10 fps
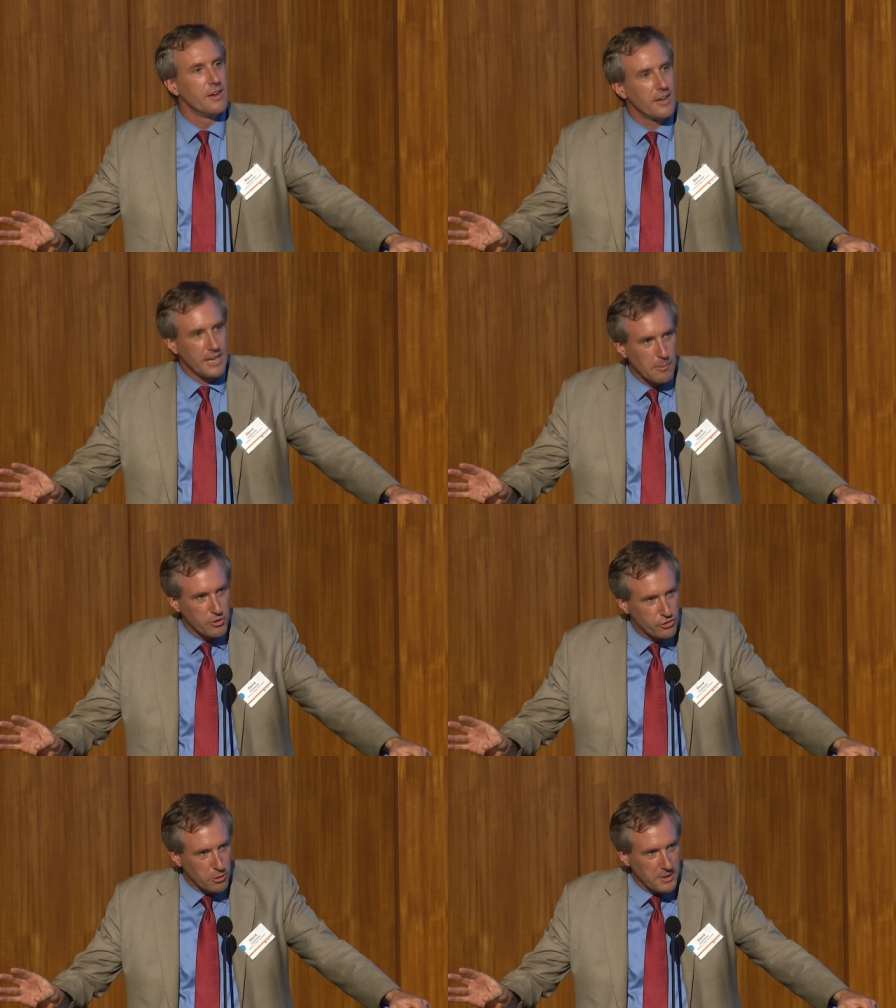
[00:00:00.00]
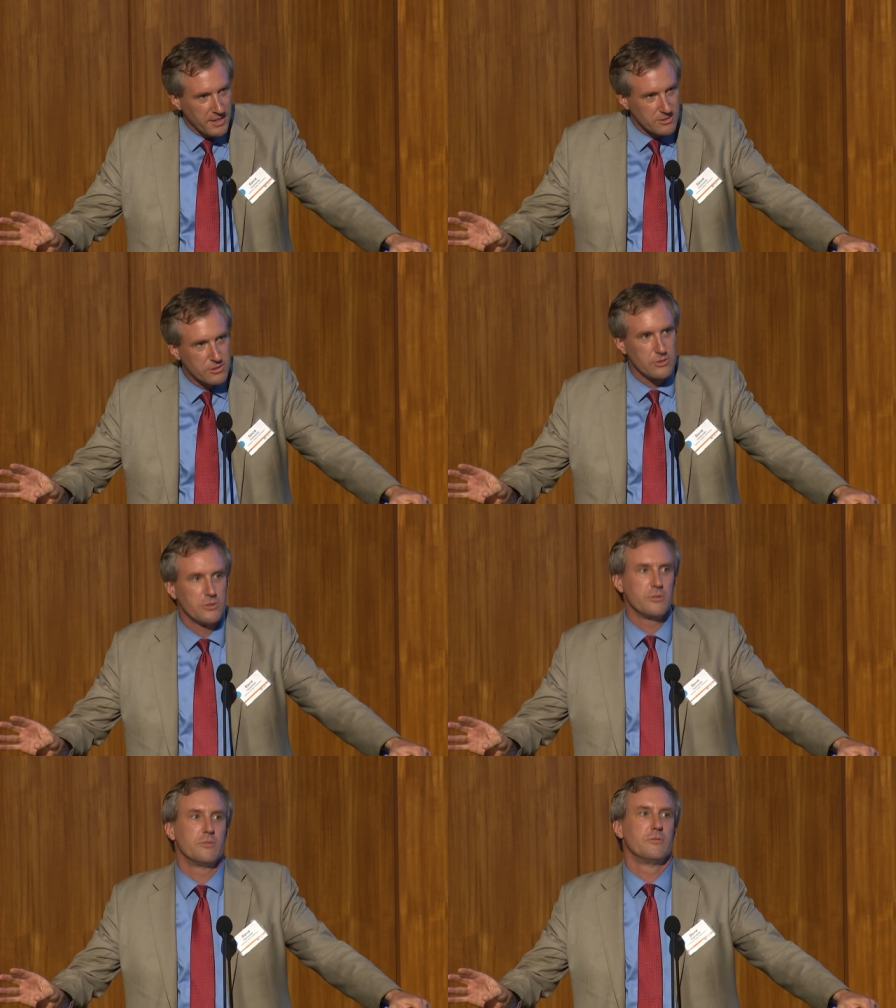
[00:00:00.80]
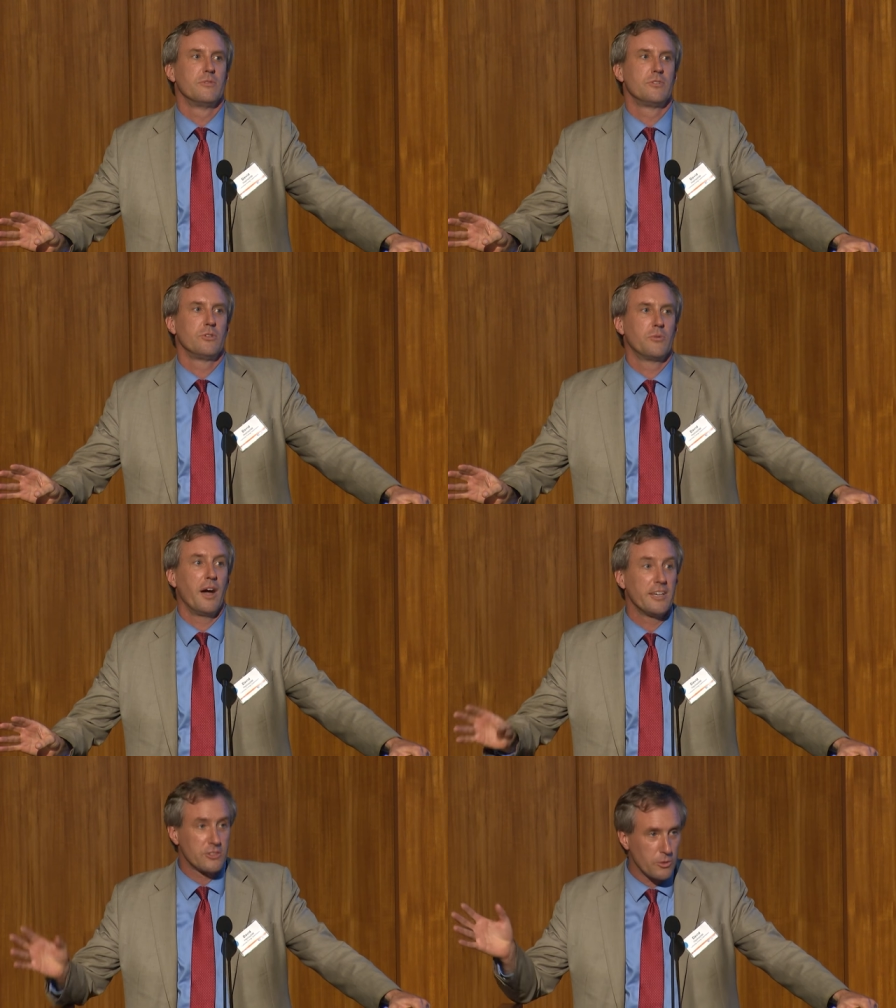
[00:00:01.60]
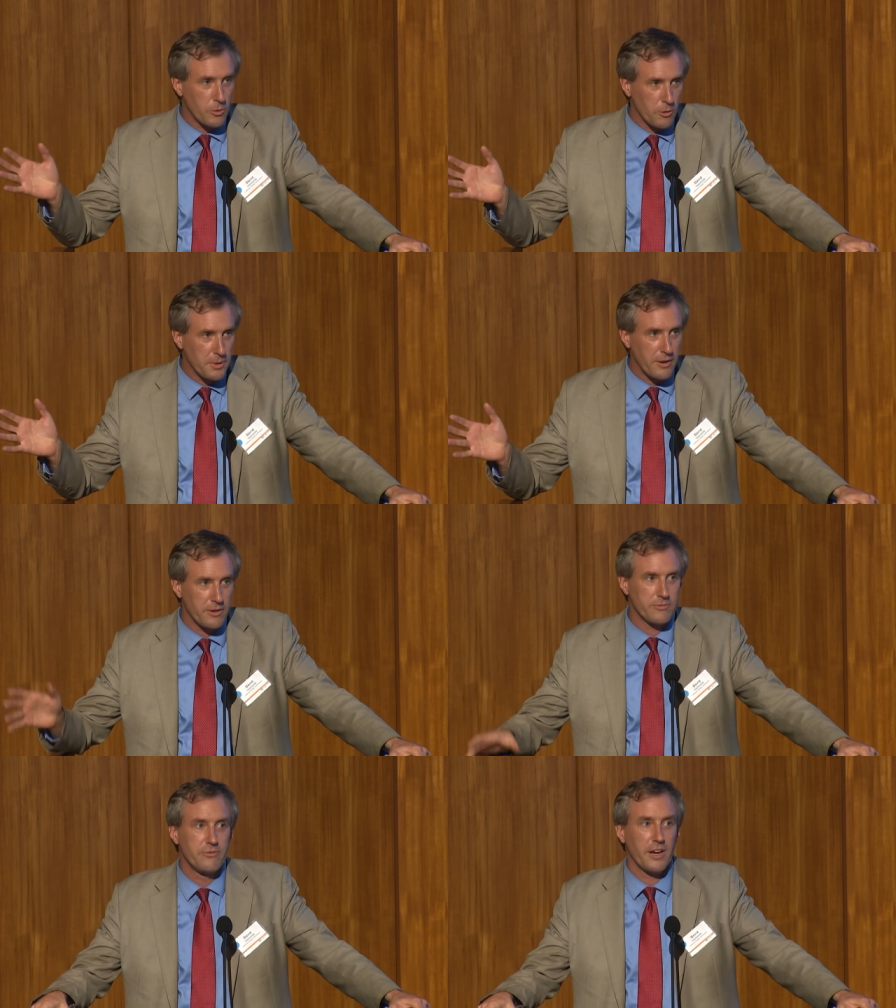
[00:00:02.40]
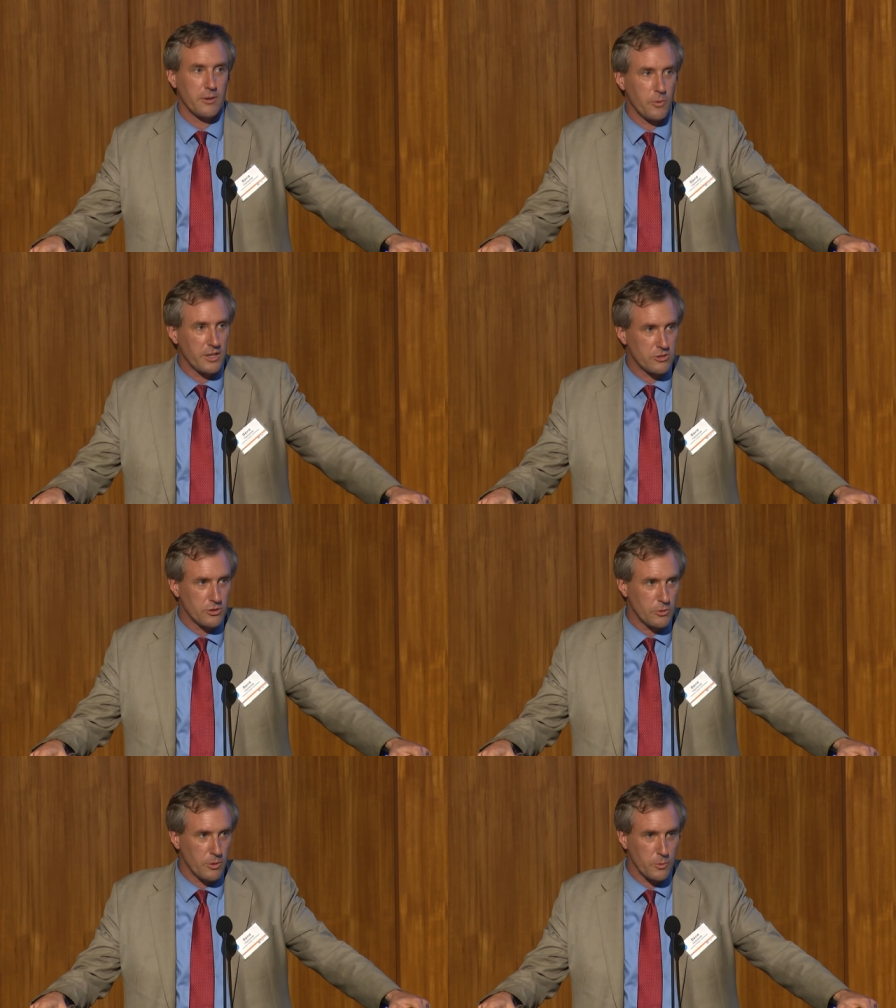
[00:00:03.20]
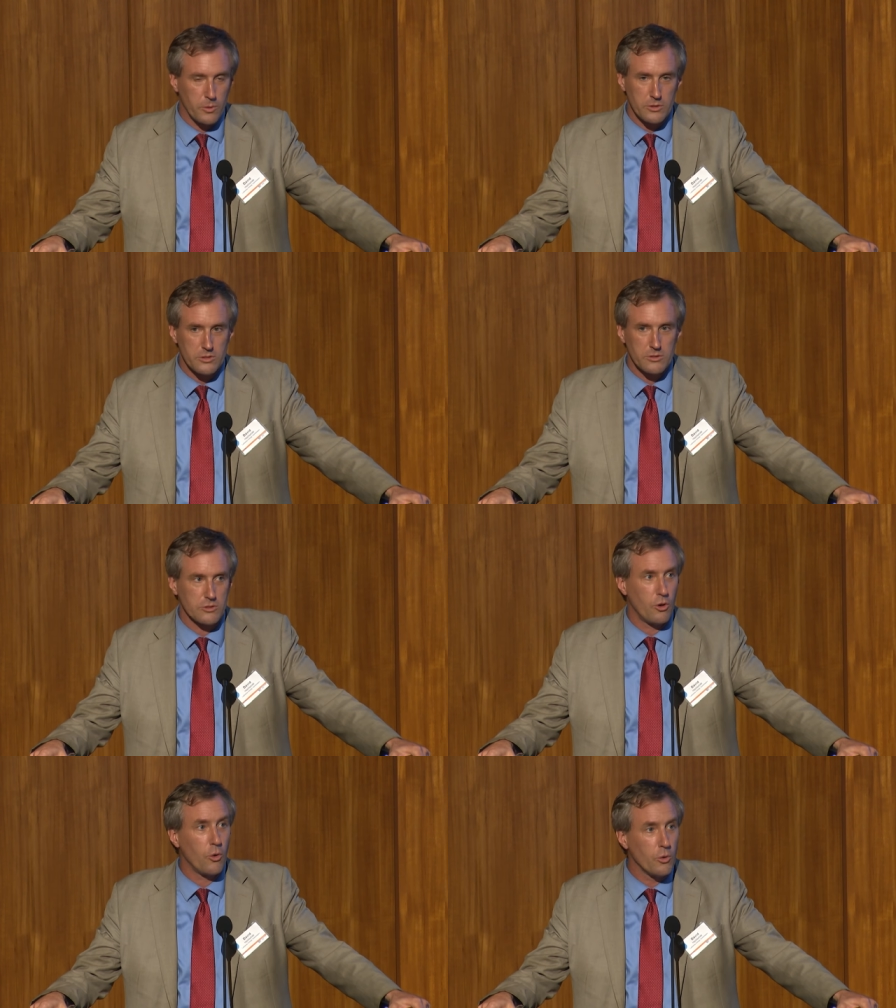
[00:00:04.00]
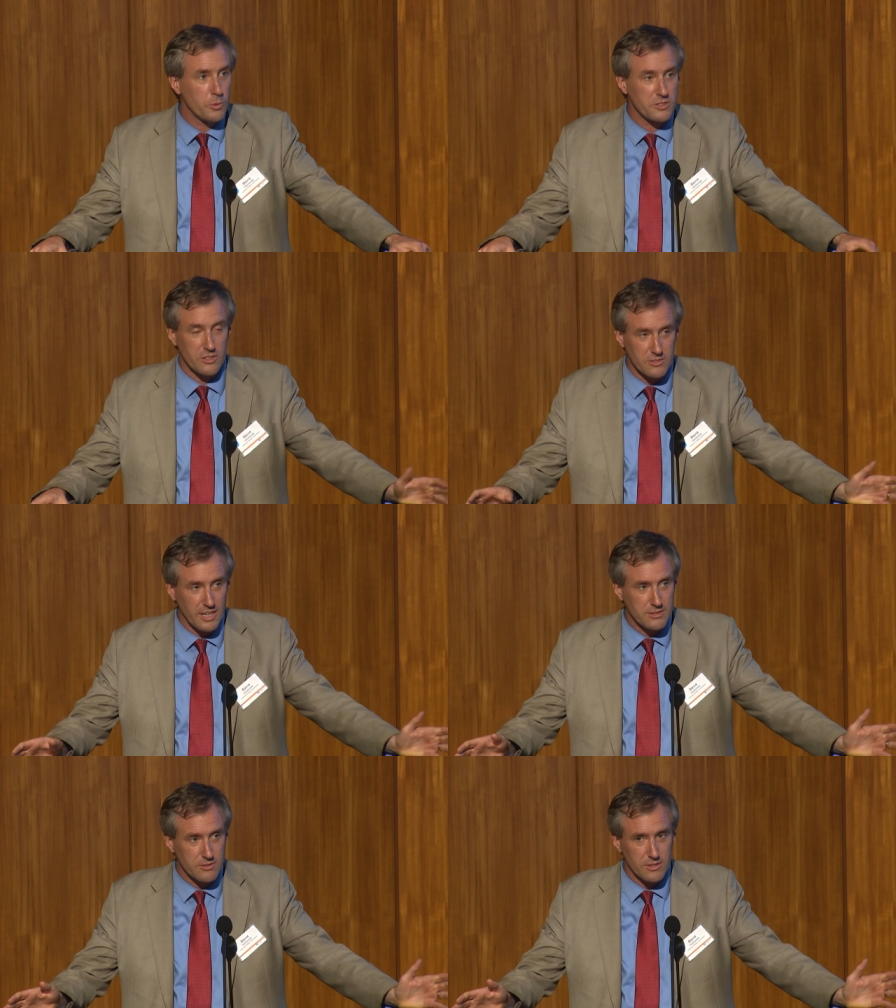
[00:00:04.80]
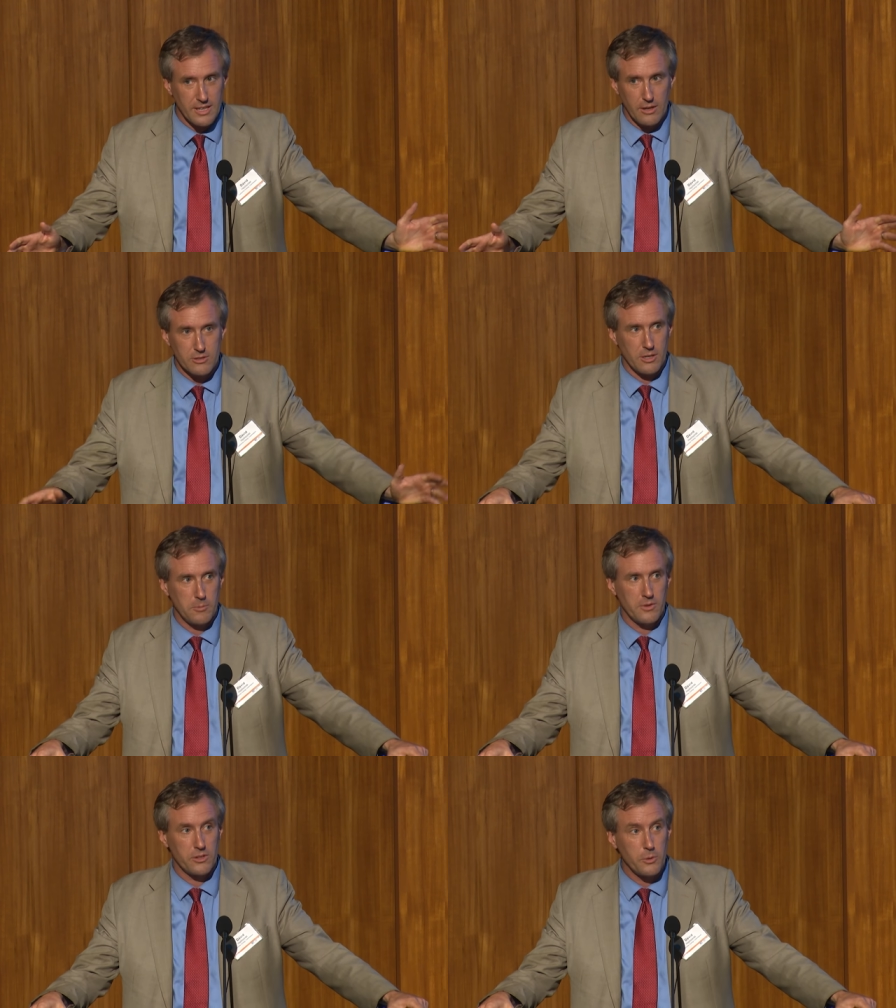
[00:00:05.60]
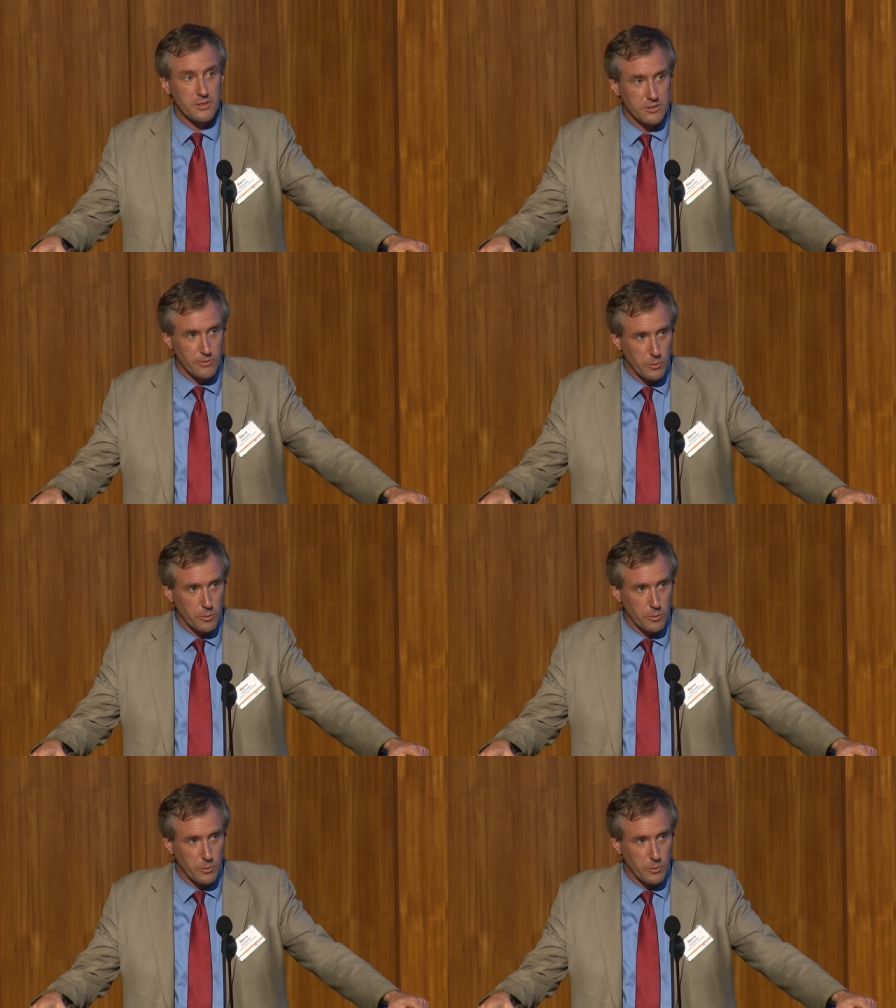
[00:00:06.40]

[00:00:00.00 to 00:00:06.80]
enabled Germany to rise to a world power, to fight and wage two world wars. Coal was decisive to the outcome of the US Civil